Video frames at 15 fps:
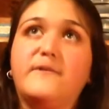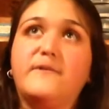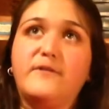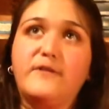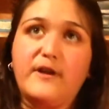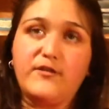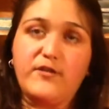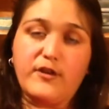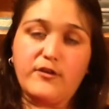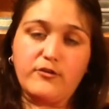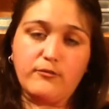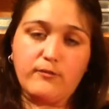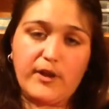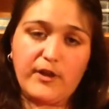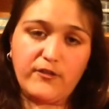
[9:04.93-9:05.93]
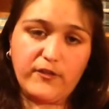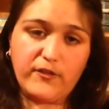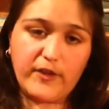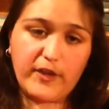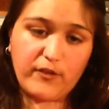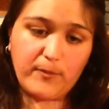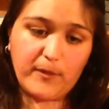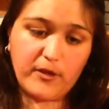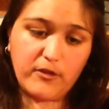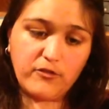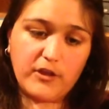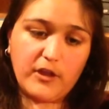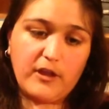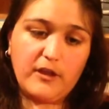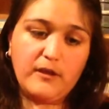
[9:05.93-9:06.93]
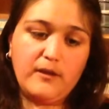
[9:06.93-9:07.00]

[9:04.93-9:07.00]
that takes you right to the next page. Okay.